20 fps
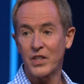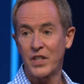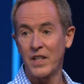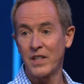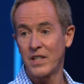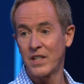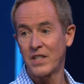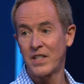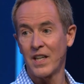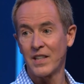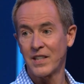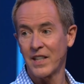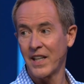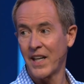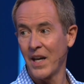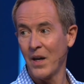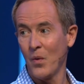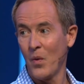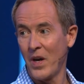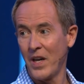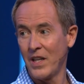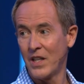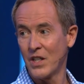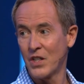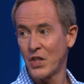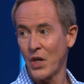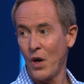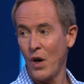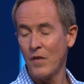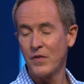Jesus doesn't get what he
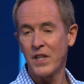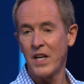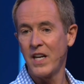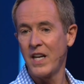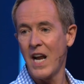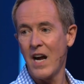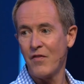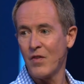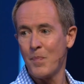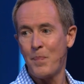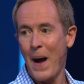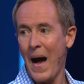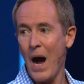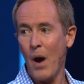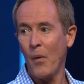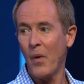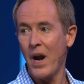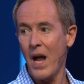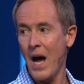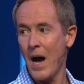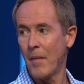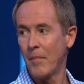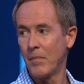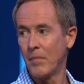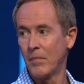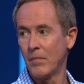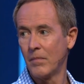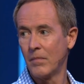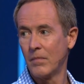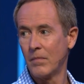deserves, and he never powered
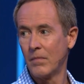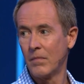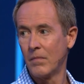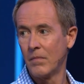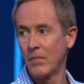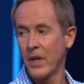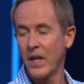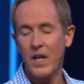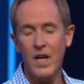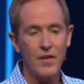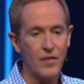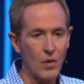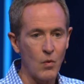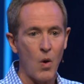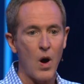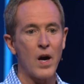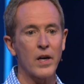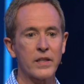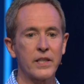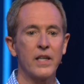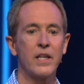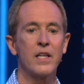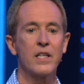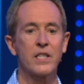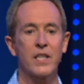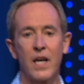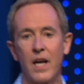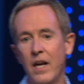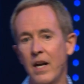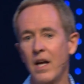up. He never walked in and
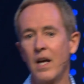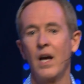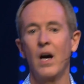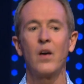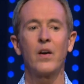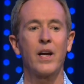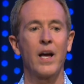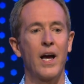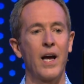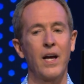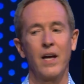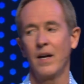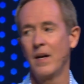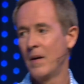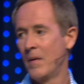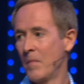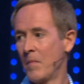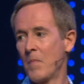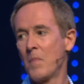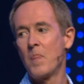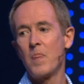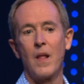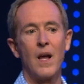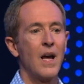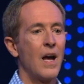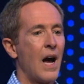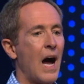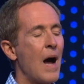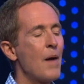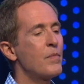said, okay,
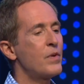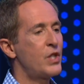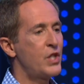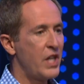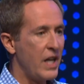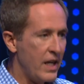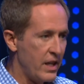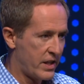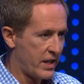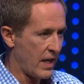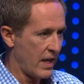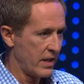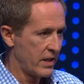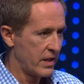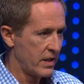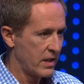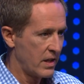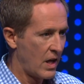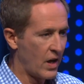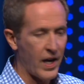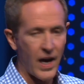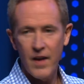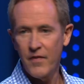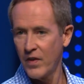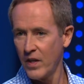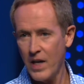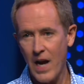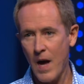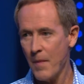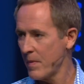I'm Jesus. Okay, if
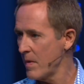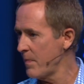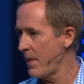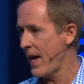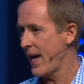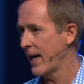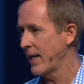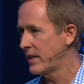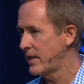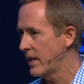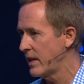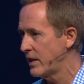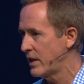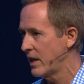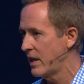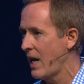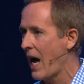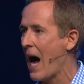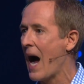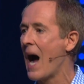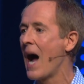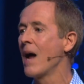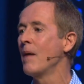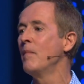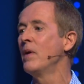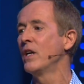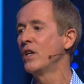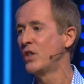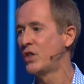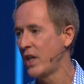you've not been paying attention,
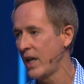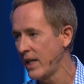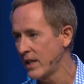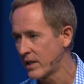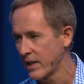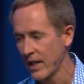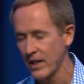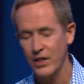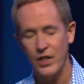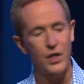I'm Jesus.